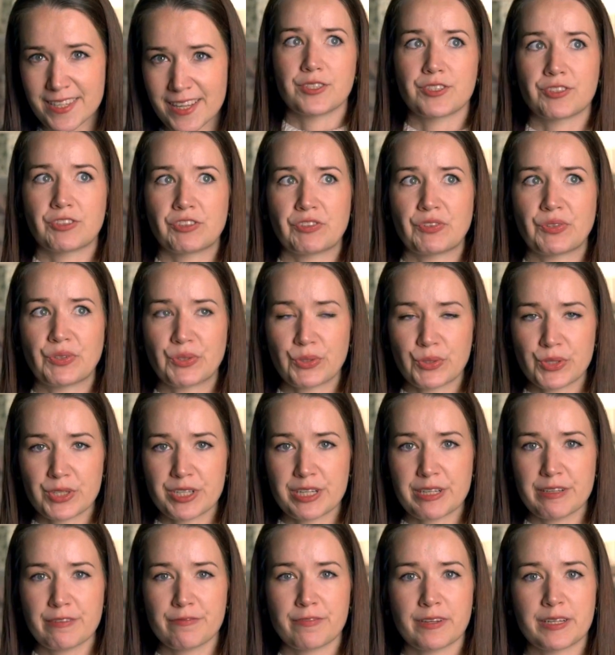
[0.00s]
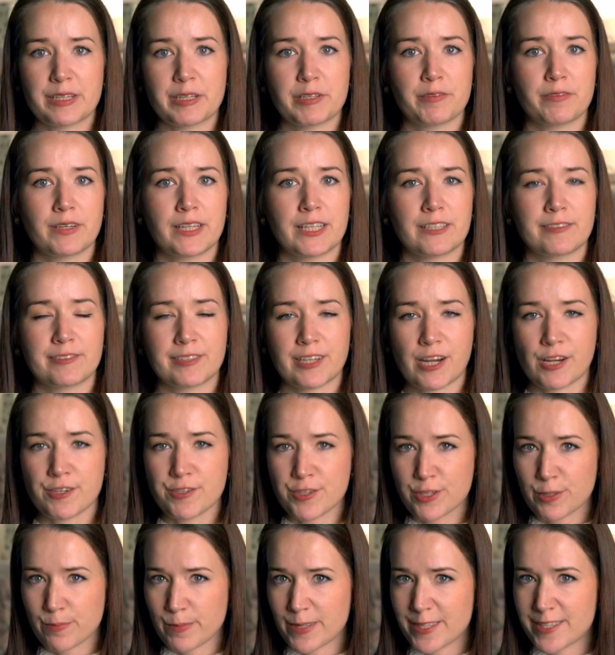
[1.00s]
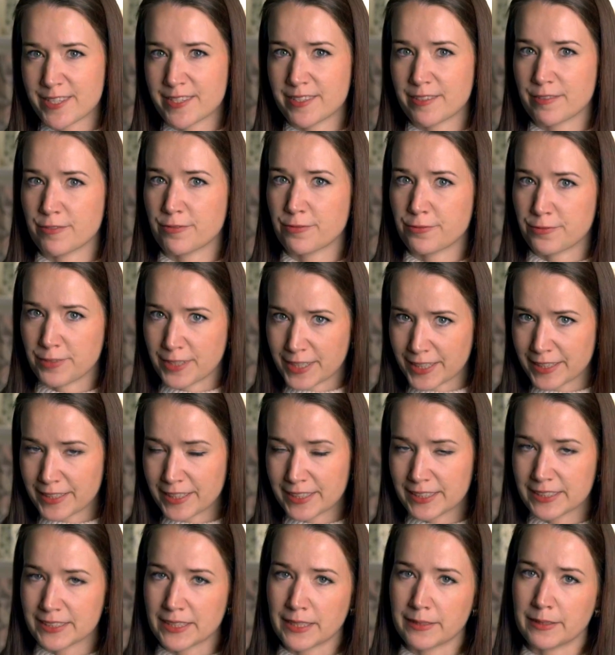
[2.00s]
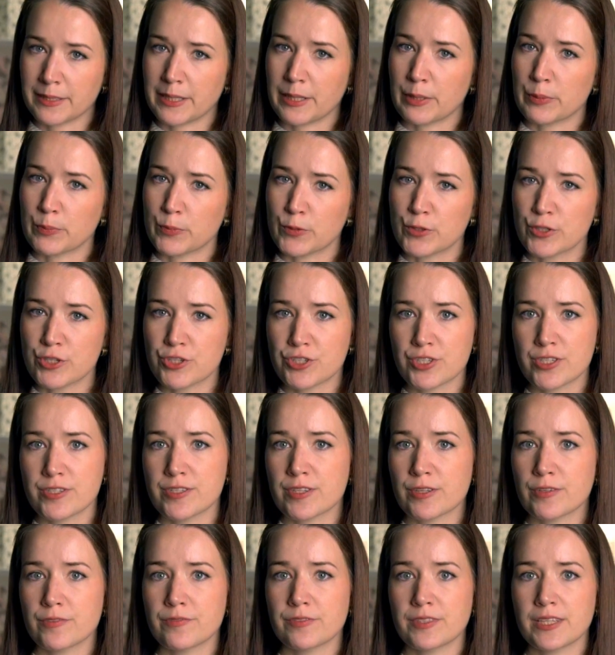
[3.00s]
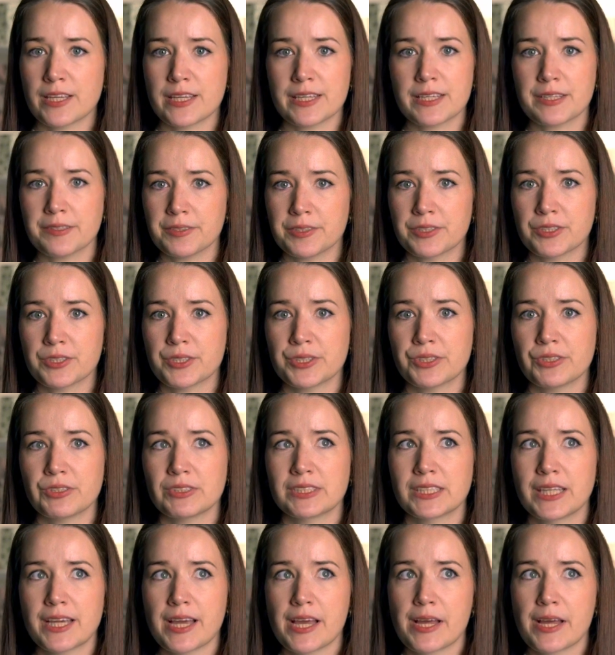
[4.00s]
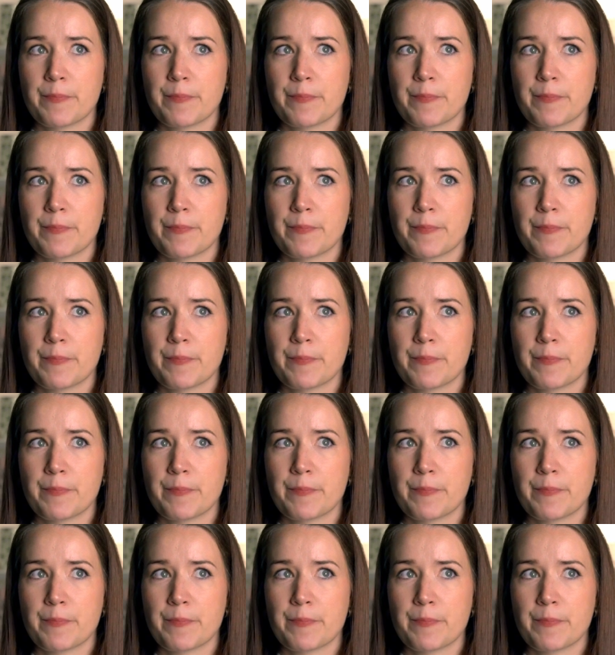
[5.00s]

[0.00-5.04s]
The story very well transmits the feelings and the emotions of the heroes